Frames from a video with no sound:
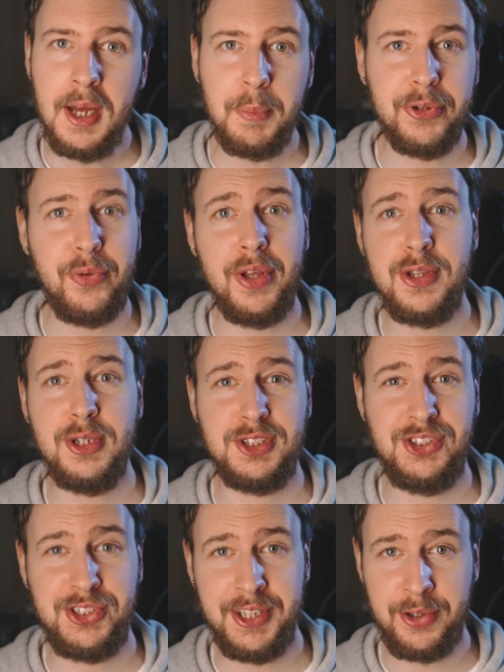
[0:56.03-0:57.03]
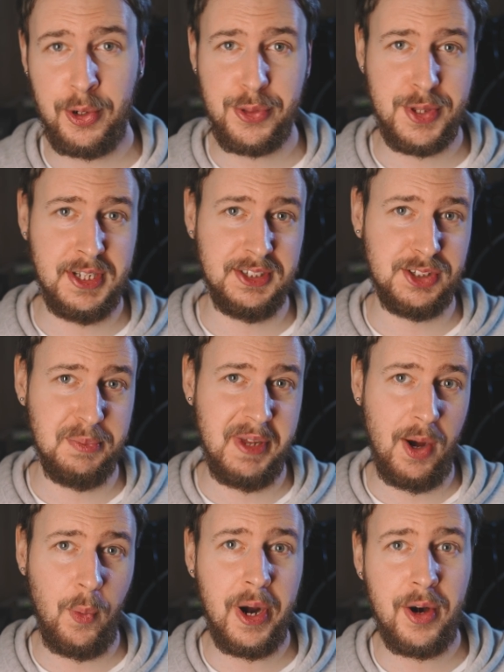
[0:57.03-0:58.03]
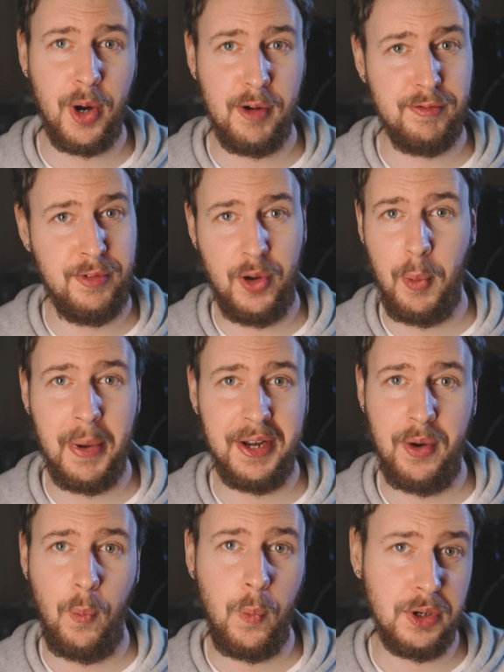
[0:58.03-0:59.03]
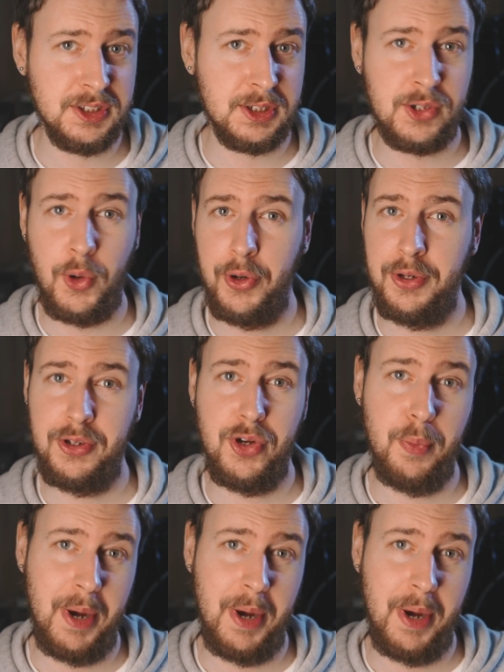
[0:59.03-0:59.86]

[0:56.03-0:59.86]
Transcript: but rather just general things to be aware of no matter what coin you're